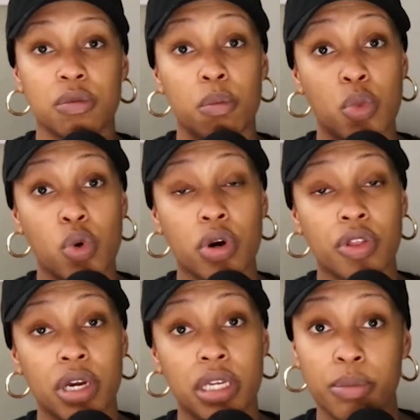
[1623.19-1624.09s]
more
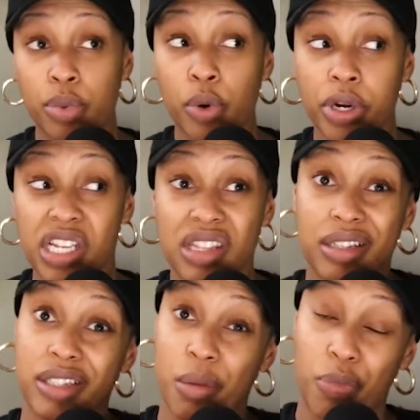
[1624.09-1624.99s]
important than
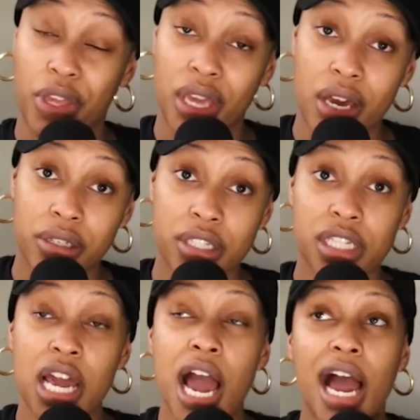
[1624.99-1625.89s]
something else?
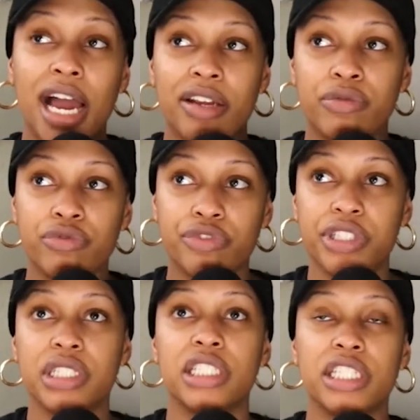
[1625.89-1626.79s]
I
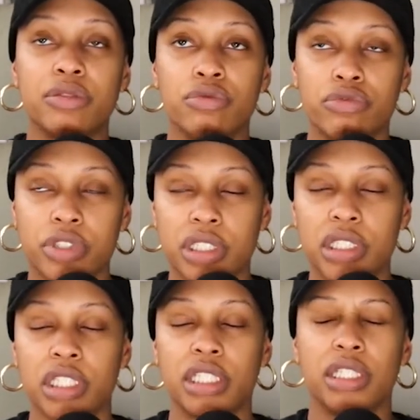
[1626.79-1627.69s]
really,
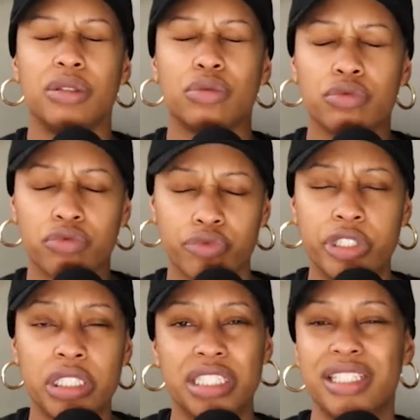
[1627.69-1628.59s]
really,
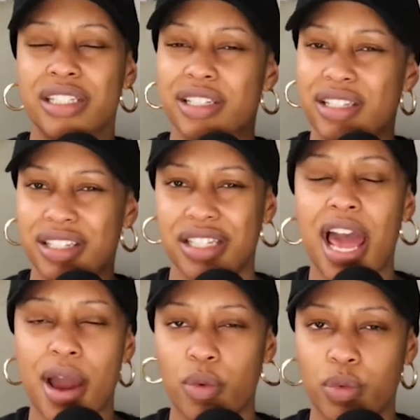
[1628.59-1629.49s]
really
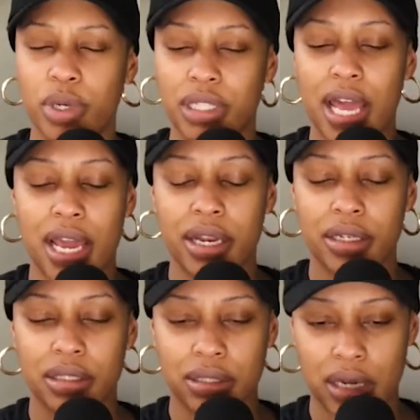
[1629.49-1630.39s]
sat with that
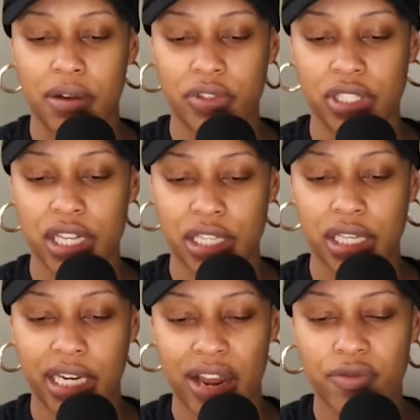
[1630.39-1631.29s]
conversation.
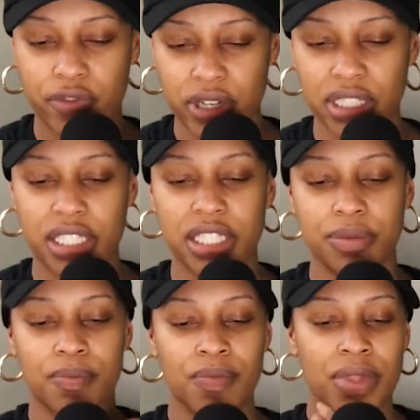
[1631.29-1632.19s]
Like, I really
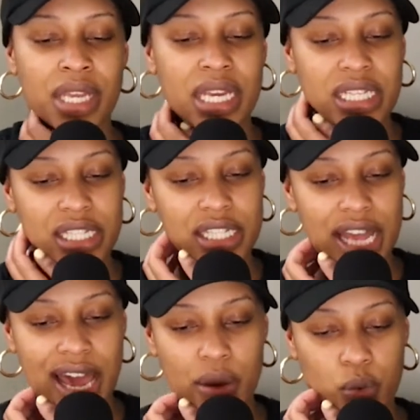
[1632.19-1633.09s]

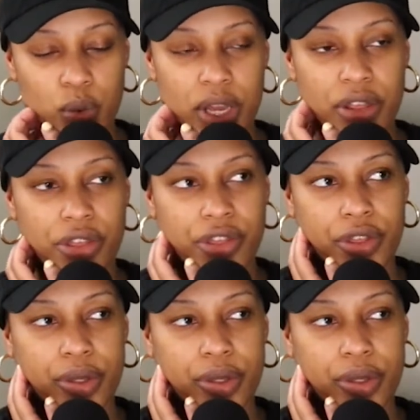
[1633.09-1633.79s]
sat with,